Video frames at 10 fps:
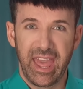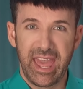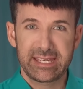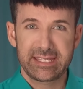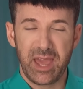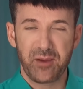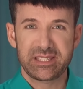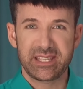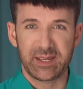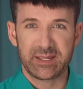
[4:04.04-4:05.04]
And that
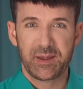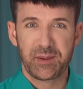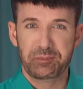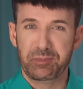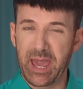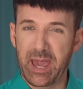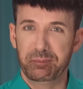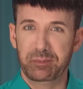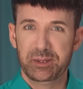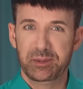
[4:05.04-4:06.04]
was it.
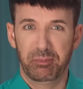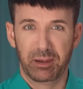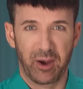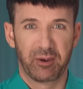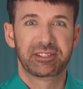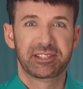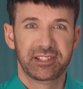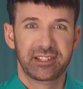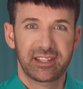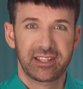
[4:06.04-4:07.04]
Bam, blocked.
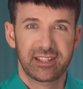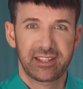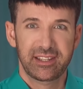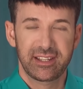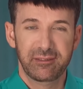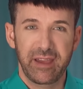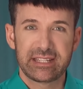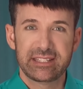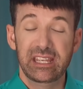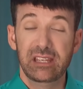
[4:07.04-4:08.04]
In
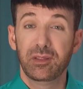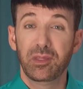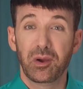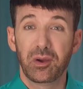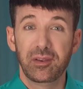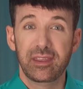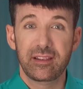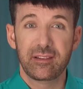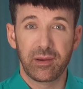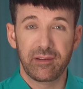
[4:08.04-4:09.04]
fact, even though he's